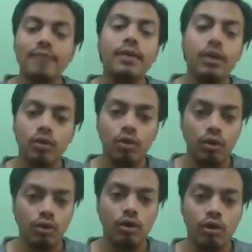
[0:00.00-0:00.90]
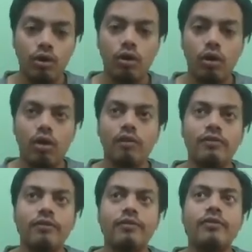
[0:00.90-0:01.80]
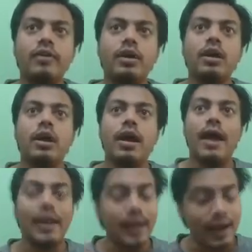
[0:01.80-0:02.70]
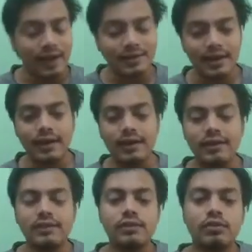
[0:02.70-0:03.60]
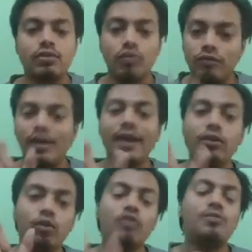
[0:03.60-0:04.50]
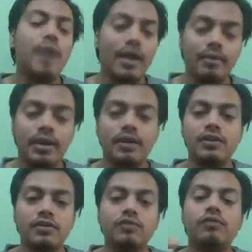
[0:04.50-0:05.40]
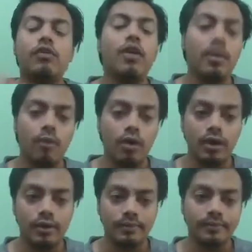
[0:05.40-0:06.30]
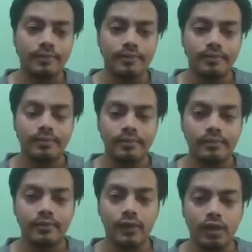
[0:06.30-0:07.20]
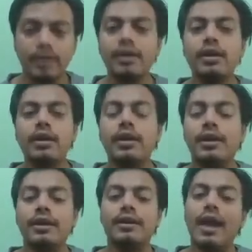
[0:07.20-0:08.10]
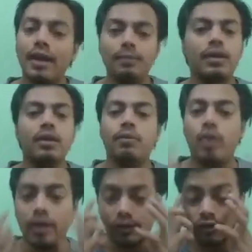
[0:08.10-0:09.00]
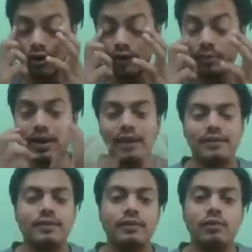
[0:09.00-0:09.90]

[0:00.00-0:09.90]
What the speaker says: goal of any data scientist, to find those parameters for a model. Okay, that typical point is called as bias versus